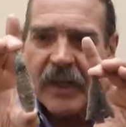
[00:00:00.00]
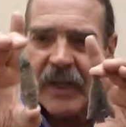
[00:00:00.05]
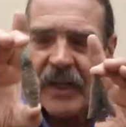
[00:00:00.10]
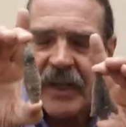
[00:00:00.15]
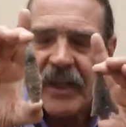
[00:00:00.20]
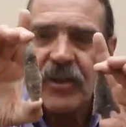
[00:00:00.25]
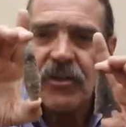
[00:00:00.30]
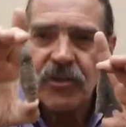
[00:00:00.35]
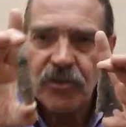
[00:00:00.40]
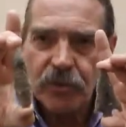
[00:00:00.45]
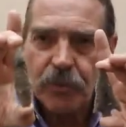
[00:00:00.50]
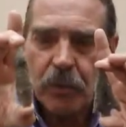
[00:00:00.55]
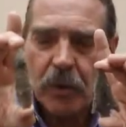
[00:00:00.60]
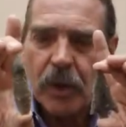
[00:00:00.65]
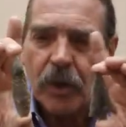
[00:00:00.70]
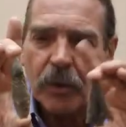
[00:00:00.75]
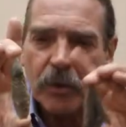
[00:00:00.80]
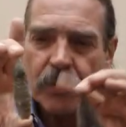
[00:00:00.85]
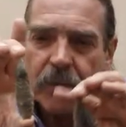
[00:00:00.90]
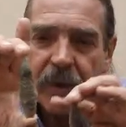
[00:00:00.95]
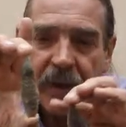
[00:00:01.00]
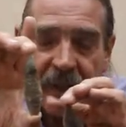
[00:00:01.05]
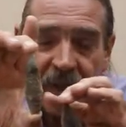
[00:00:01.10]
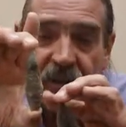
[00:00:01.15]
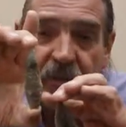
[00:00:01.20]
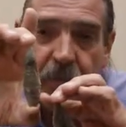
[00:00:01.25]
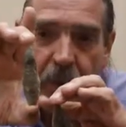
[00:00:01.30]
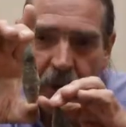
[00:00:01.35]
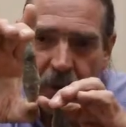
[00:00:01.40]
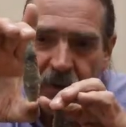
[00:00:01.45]
It's thrown,
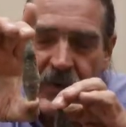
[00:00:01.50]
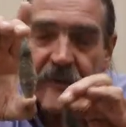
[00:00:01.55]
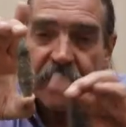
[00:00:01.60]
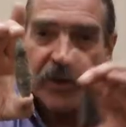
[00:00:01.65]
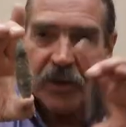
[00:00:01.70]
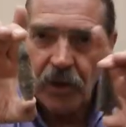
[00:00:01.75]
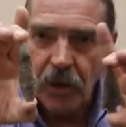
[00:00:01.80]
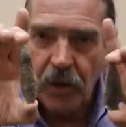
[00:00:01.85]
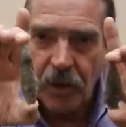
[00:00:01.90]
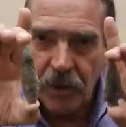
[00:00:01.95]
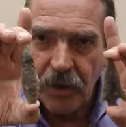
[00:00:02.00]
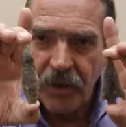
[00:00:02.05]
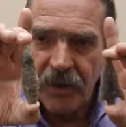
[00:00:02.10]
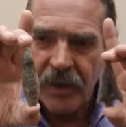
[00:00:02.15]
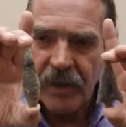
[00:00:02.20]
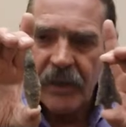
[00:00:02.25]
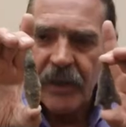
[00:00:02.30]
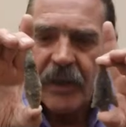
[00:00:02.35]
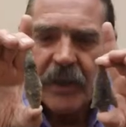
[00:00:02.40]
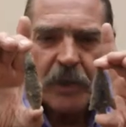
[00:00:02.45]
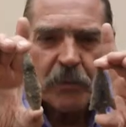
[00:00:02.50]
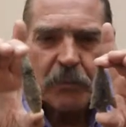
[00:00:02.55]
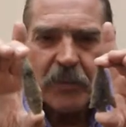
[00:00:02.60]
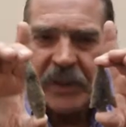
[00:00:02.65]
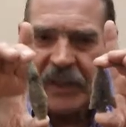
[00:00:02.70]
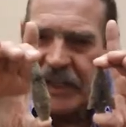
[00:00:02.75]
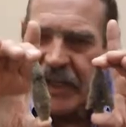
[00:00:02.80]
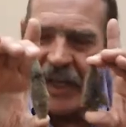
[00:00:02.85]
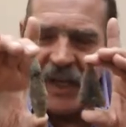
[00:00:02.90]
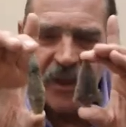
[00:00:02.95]
it's part of a dart,
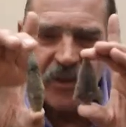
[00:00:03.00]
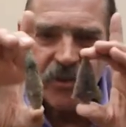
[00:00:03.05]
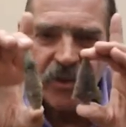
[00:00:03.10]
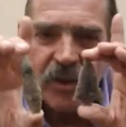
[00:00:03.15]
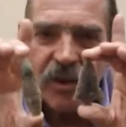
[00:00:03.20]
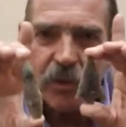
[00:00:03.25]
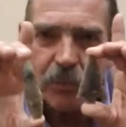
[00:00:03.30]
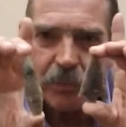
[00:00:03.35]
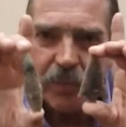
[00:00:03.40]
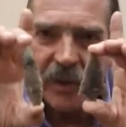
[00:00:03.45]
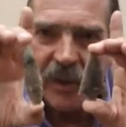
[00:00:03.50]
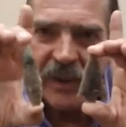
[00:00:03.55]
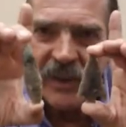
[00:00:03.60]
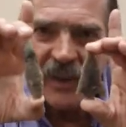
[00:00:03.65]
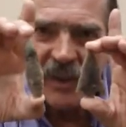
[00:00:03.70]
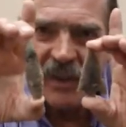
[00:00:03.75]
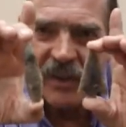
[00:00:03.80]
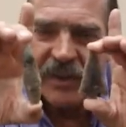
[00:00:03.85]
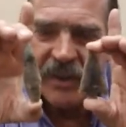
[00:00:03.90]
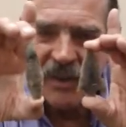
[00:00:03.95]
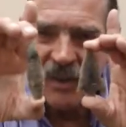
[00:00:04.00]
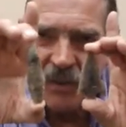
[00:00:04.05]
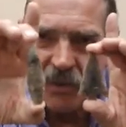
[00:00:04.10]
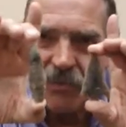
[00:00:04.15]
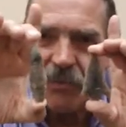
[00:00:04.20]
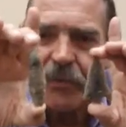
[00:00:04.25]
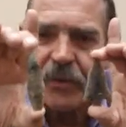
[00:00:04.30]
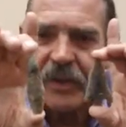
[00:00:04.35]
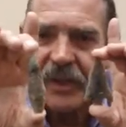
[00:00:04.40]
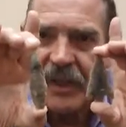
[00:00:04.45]
but it has a completely
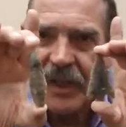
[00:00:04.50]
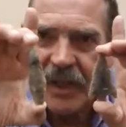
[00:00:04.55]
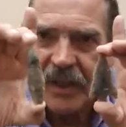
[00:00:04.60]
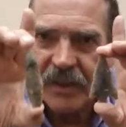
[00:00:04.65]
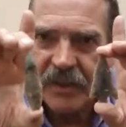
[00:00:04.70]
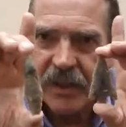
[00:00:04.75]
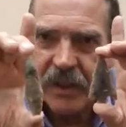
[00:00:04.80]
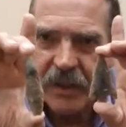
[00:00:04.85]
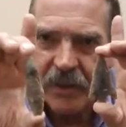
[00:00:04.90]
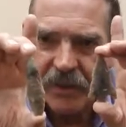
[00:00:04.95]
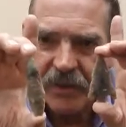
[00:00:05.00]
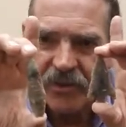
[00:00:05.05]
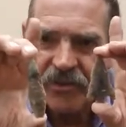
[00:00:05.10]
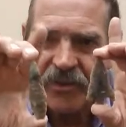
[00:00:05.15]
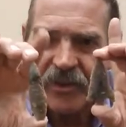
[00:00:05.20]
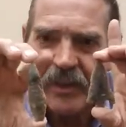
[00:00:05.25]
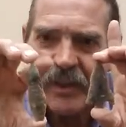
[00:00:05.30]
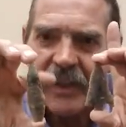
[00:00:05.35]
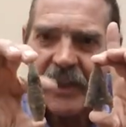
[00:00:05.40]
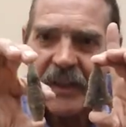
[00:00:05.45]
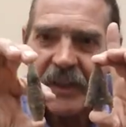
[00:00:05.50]
different technology.